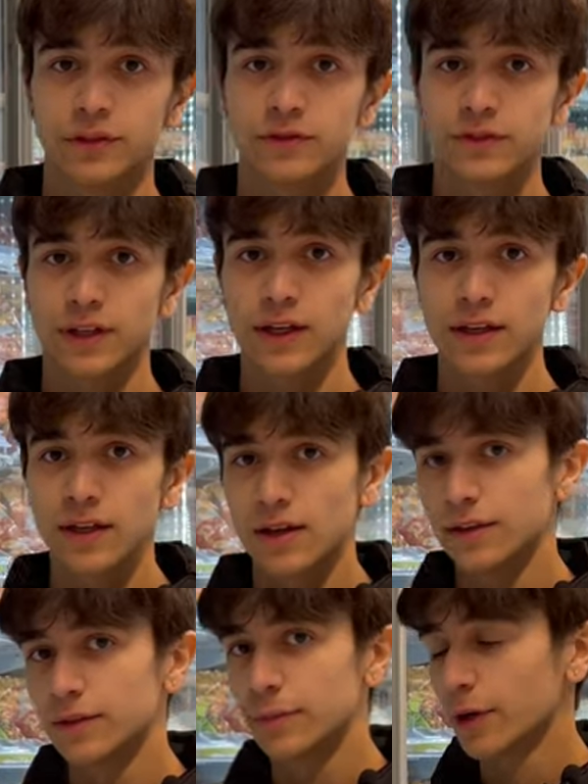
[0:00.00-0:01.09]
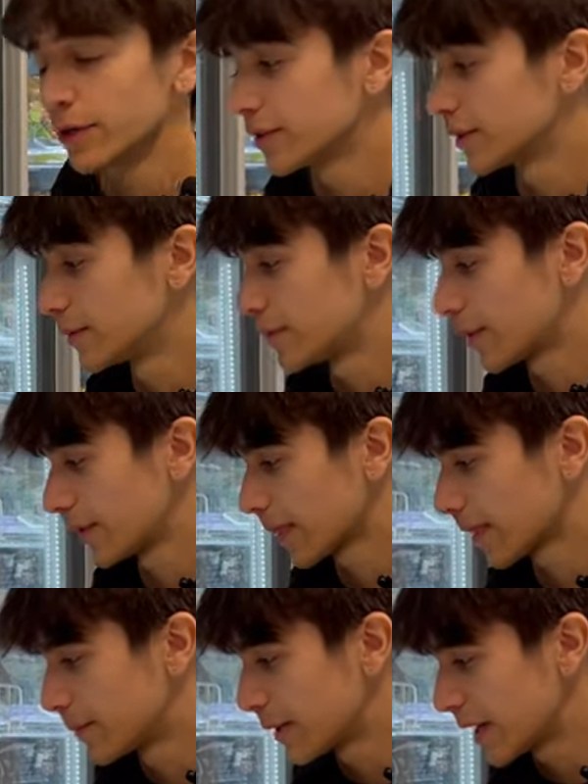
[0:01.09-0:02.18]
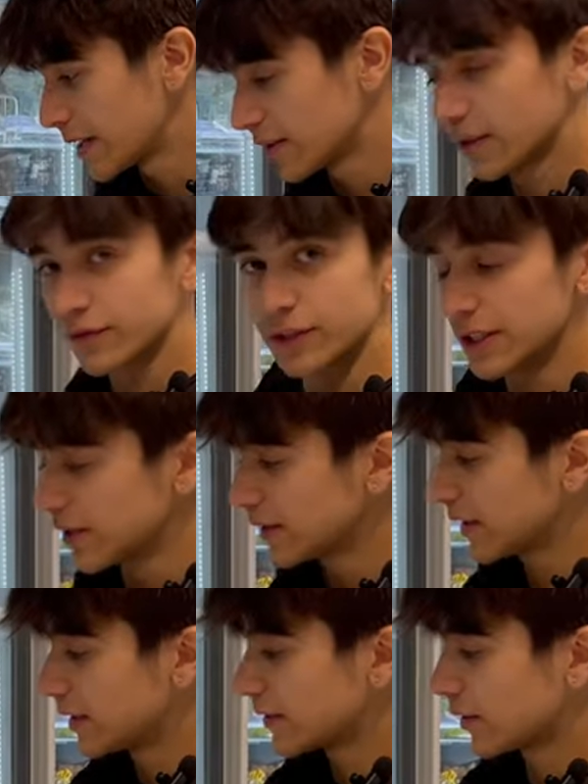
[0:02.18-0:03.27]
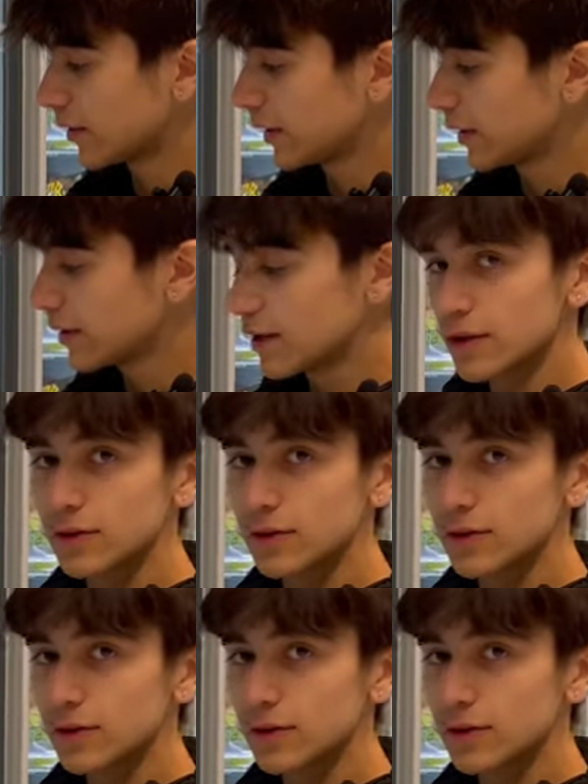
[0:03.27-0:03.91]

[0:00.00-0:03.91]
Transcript: the USA, the price of this is only